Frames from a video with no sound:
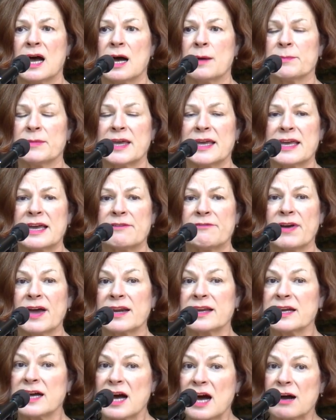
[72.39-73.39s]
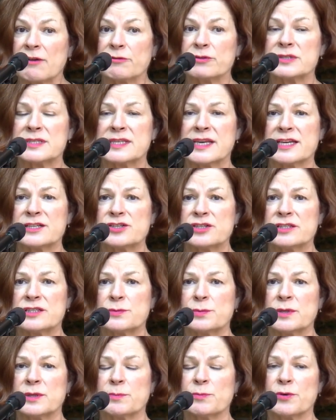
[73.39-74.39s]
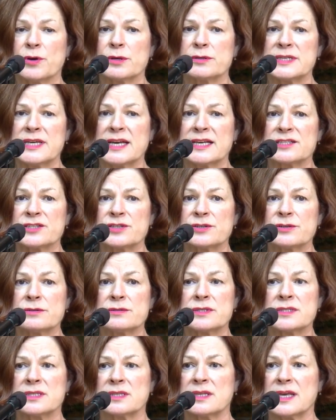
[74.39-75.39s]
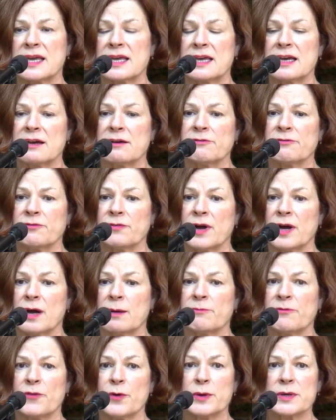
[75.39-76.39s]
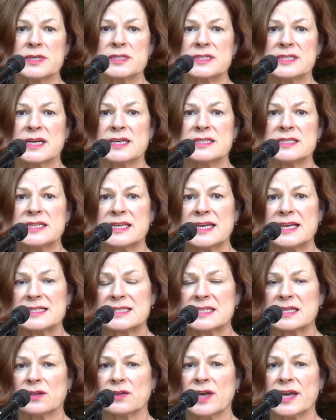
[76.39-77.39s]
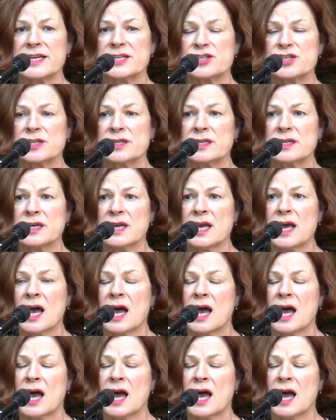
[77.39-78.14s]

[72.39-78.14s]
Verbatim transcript: Um, they have had conversations with the protesters. They have um, focused on de-escalation.